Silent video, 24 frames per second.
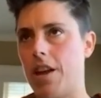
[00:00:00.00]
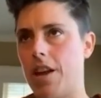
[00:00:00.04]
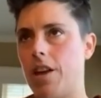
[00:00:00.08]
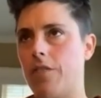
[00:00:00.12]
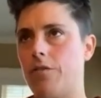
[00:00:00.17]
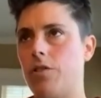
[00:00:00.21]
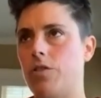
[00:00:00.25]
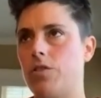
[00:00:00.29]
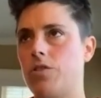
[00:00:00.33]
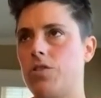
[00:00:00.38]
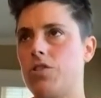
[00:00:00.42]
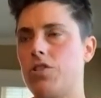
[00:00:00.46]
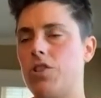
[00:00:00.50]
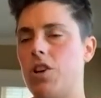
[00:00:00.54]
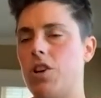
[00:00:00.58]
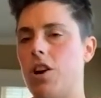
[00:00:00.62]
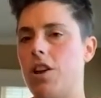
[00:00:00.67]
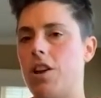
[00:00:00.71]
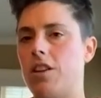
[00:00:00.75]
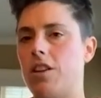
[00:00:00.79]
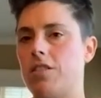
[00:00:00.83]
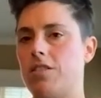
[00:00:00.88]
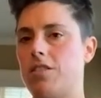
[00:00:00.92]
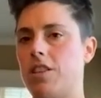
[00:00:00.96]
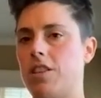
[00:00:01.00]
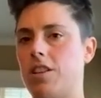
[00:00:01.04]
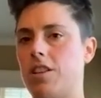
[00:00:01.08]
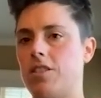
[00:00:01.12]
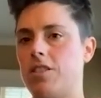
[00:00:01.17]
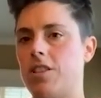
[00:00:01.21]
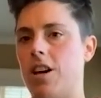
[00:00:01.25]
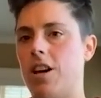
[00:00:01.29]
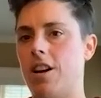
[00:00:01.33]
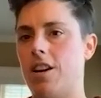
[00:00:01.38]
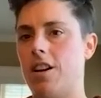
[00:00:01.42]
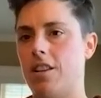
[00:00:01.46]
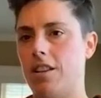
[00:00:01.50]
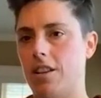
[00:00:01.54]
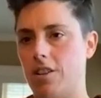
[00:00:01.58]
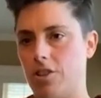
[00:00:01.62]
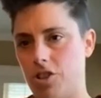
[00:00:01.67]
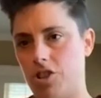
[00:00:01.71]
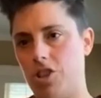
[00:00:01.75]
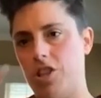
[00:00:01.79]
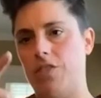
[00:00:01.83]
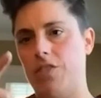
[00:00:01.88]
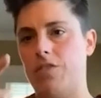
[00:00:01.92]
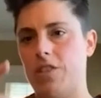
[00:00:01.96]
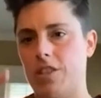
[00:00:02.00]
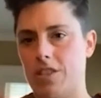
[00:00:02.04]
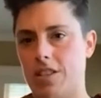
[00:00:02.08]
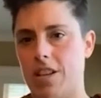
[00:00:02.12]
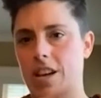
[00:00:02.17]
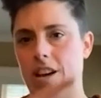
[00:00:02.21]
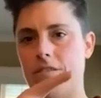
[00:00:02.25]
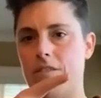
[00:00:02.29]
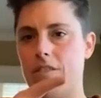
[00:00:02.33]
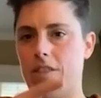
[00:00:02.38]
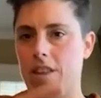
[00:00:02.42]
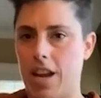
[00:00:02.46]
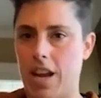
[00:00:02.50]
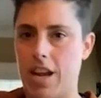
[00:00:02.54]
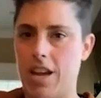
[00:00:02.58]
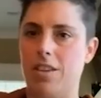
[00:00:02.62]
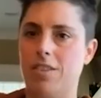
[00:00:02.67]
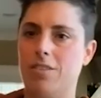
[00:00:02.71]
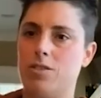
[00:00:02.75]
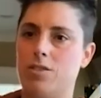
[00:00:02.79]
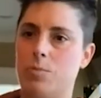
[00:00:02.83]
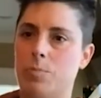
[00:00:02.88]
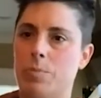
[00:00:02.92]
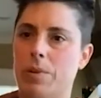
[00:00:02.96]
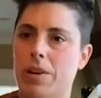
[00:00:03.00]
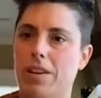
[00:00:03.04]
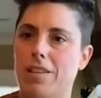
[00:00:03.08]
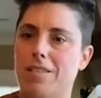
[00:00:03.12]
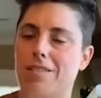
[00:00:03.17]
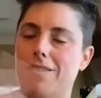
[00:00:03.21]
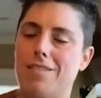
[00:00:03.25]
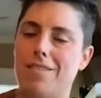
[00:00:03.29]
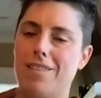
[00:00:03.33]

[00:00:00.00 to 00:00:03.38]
I think if you start it in TikTok and then shift it to everything else, but